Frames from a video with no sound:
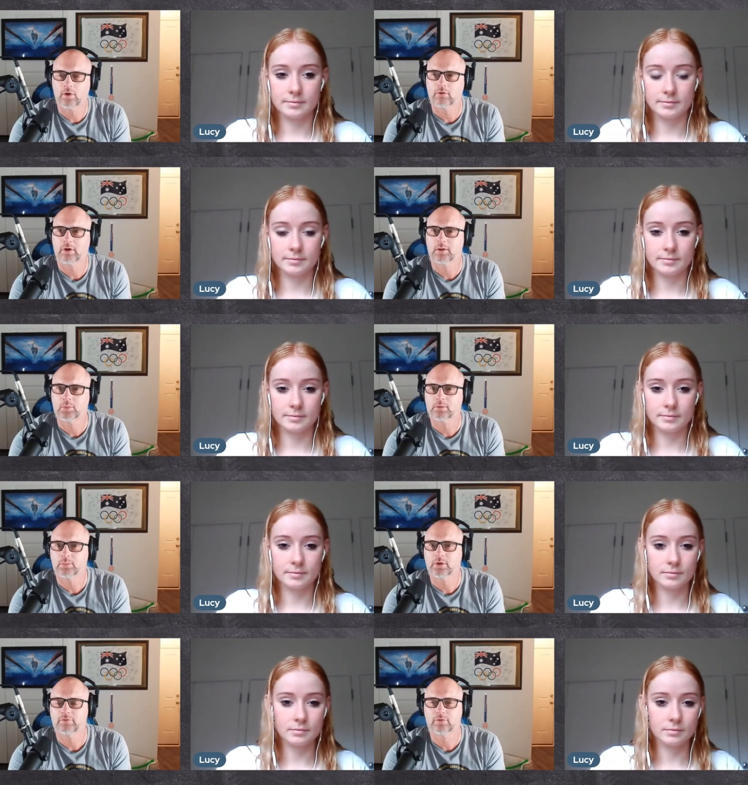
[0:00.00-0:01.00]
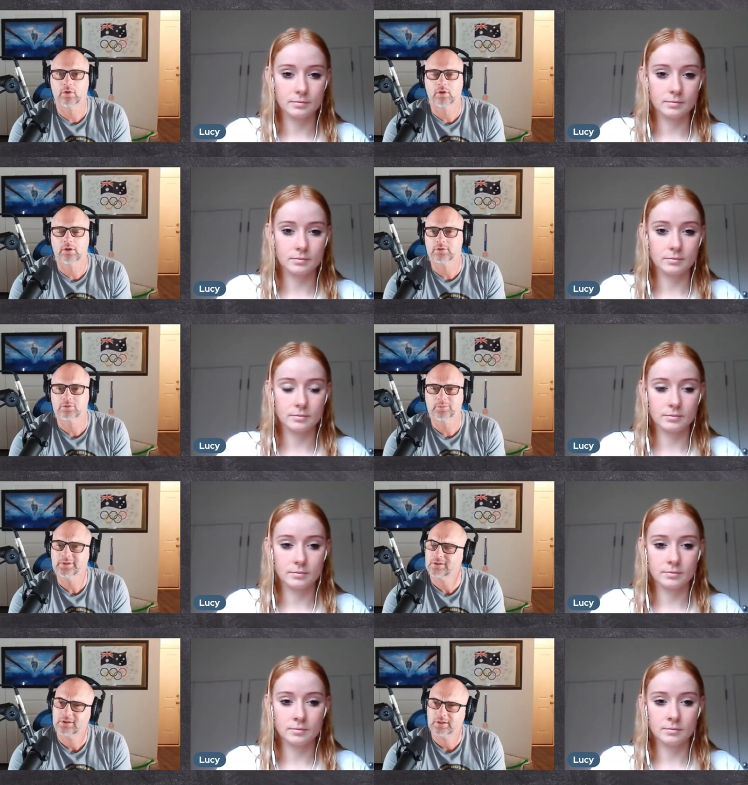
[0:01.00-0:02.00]
Speaker 1: program, but pretty full on.
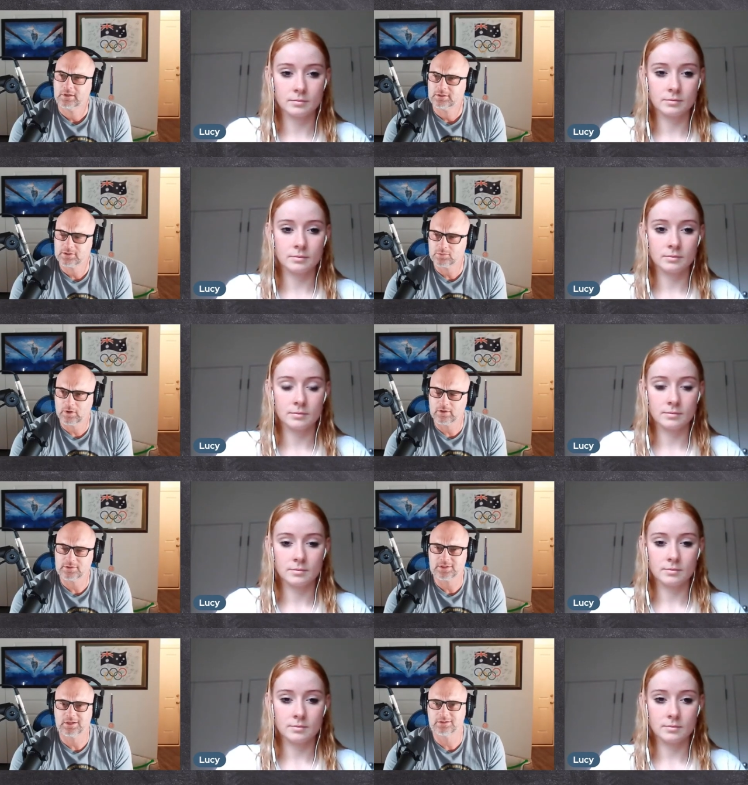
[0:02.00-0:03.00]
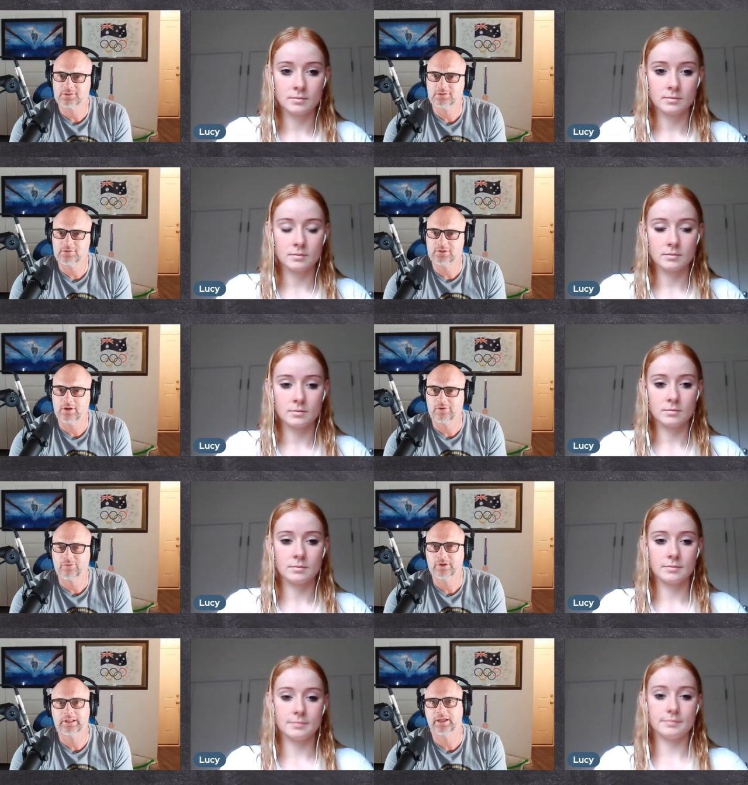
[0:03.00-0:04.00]
Swimming is just one of those things you you don't
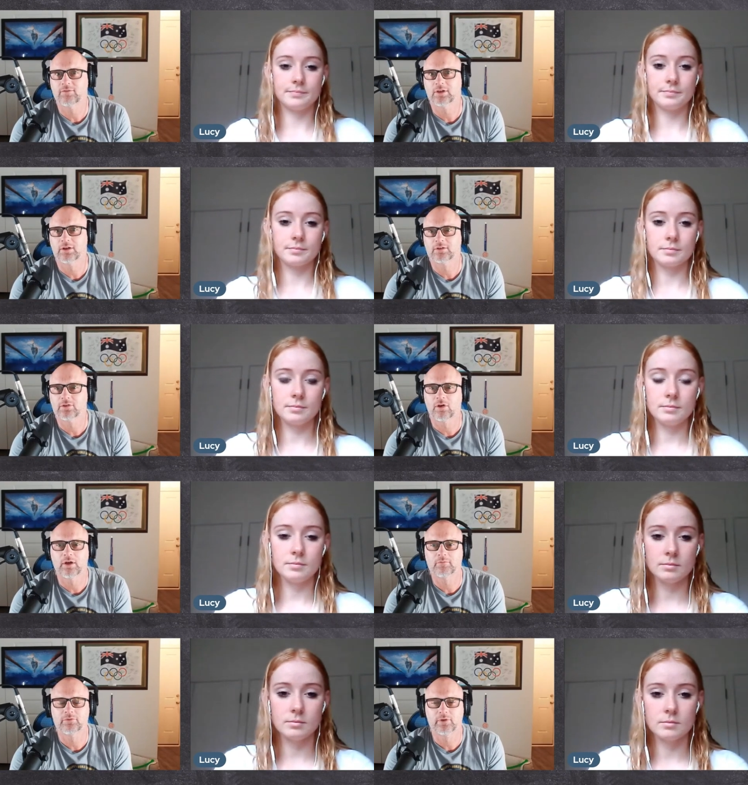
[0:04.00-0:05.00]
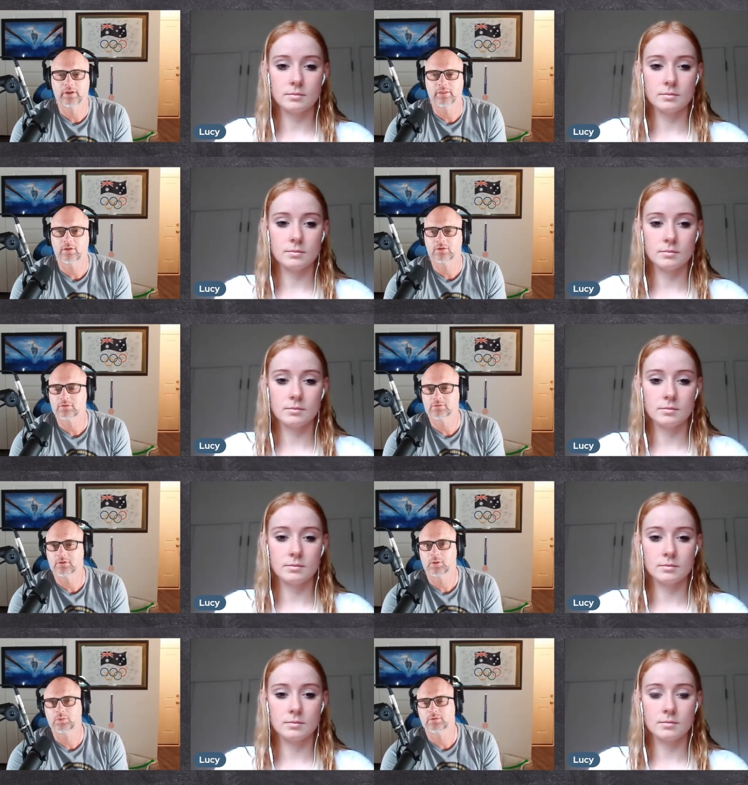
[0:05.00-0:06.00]
really have a lot of time for anything else because you
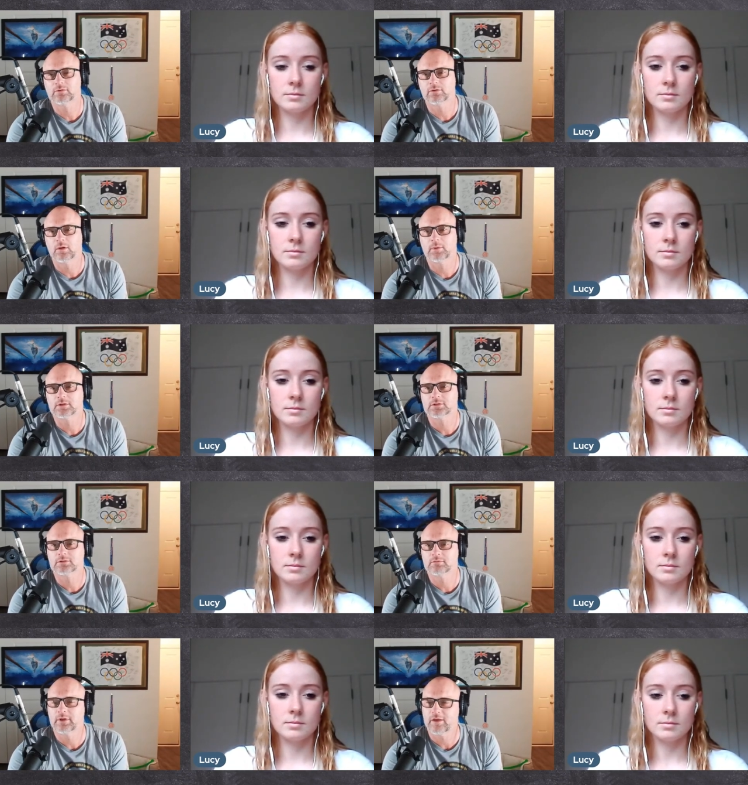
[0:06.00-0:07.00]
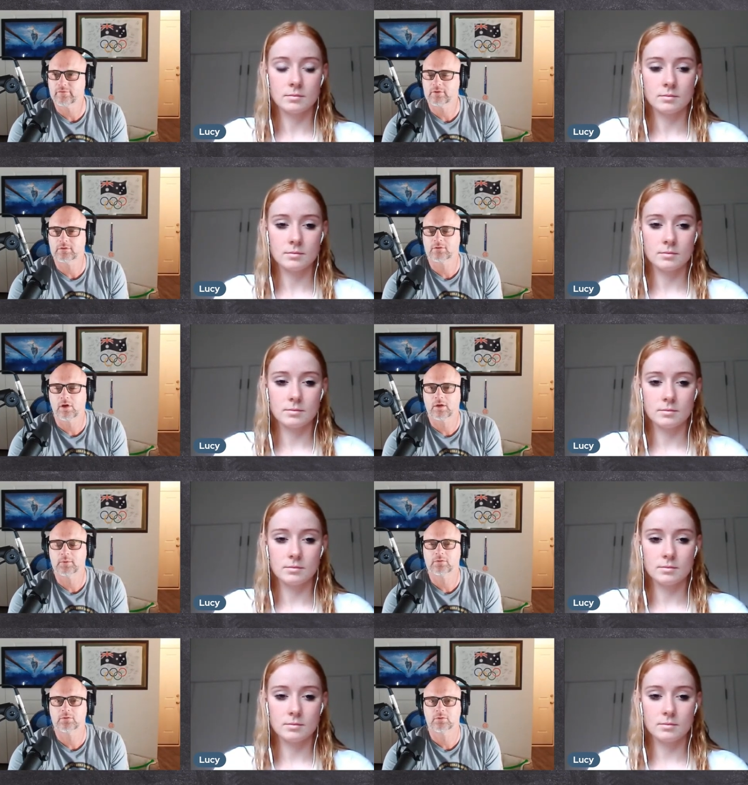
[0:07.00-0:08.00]
got to put so much effort and time
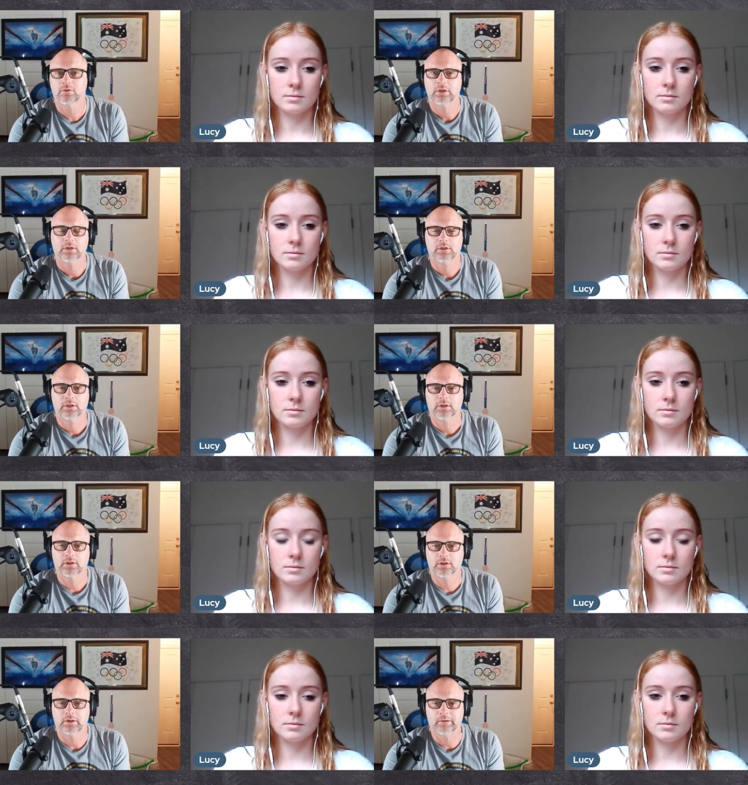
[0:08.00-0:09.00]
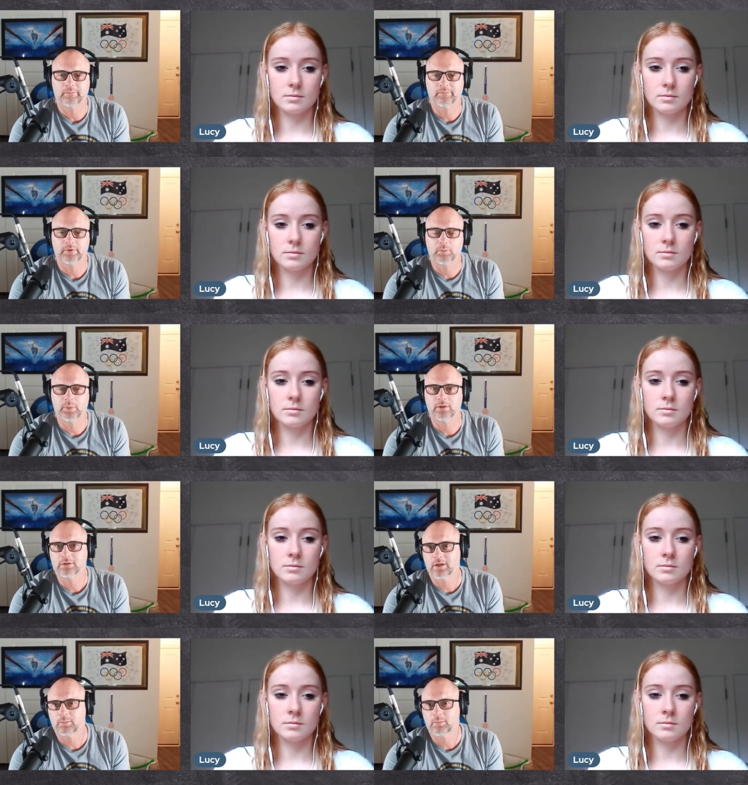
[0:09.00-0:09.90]
into um, the build